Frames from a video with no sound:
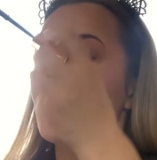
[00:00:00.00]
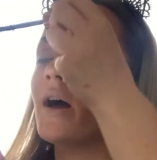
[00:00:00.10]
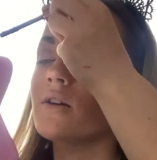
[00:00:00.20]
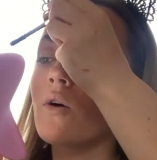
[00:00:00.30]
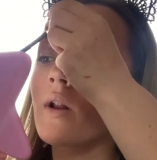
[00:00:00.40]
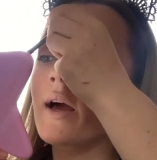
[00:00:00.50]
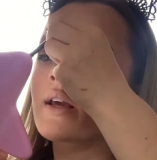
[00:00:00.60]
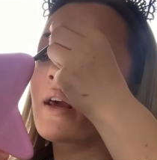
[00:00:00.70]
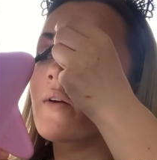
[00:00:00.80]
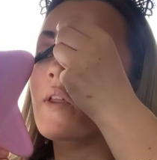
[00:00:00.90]
I don't like
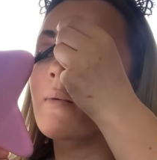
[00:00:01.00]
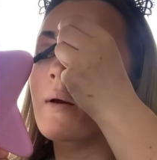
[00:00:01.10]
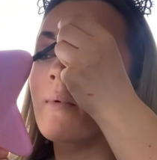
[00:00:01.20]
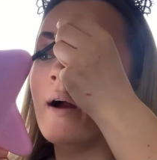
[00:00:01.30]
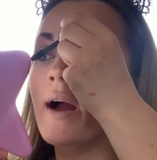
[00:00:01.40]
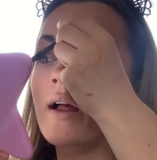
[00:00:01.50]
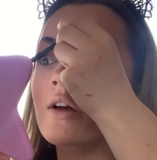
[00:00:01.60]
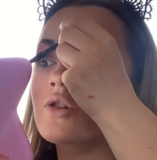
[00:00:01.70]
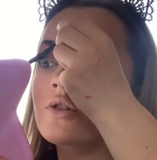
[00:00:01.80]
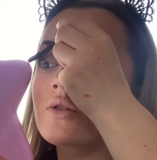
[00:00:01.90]
it if they make my
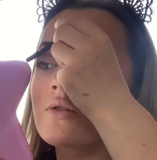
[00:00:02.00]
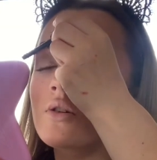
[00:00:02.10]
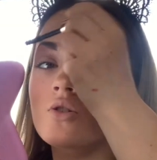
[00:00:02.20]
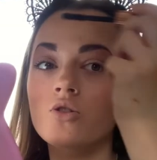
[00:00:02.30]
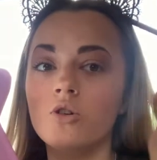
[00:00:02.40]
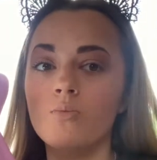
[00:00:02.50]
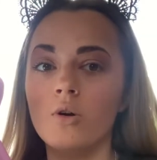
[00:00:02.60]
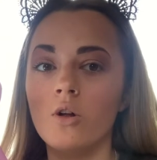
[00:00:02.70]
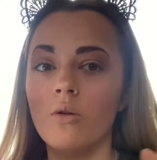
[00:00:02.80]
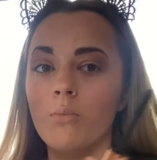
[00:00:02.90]
eyelashes super
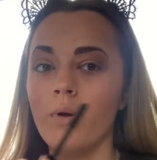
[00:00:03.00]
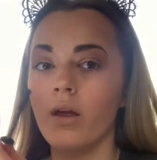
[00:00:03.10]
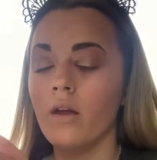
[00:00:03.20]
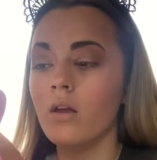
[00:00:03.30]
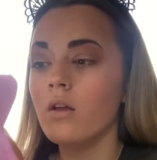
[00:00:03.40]
clumpy.